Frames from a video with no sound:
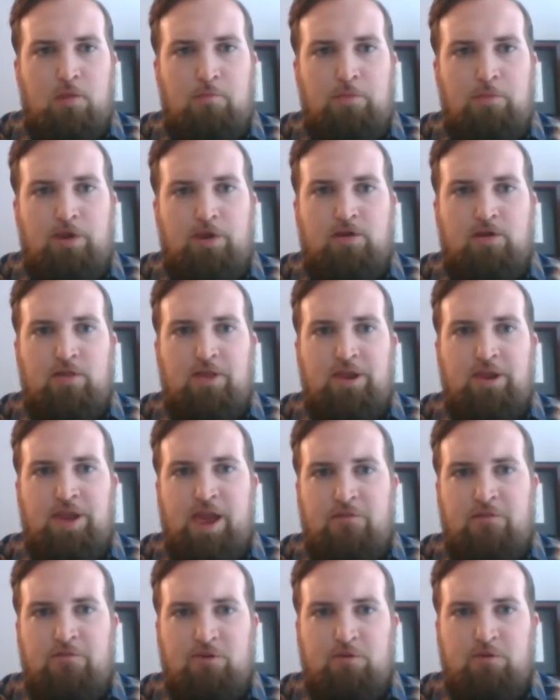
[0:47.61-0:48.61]
bigger than
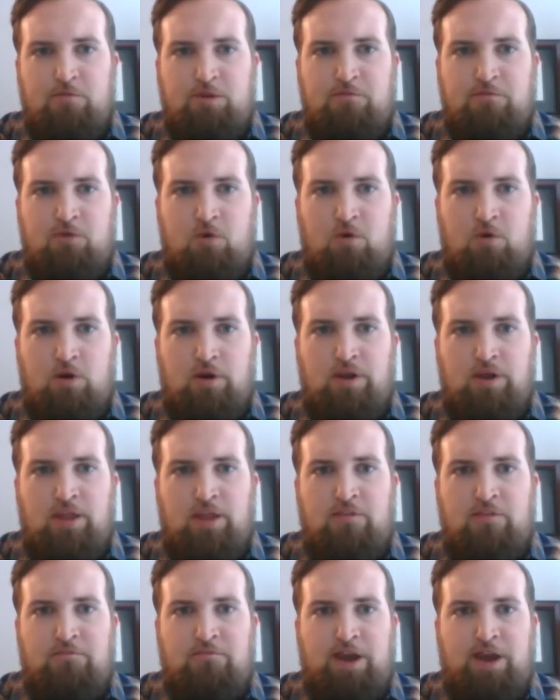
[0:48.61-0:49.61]
ever before
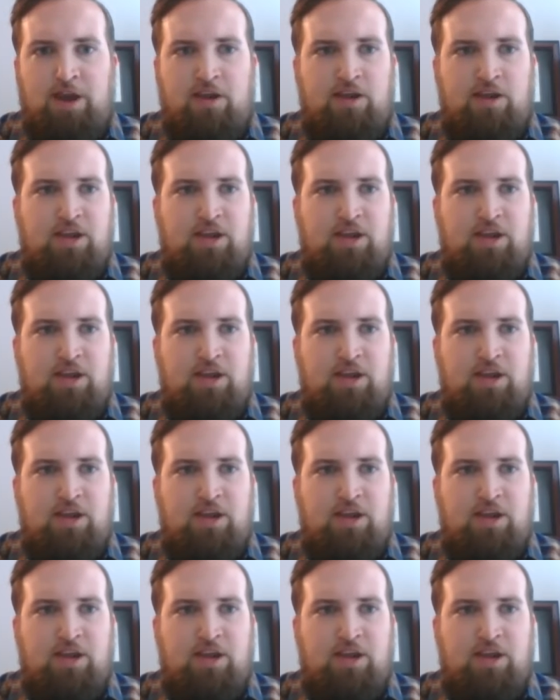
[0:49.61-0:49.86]
in the fight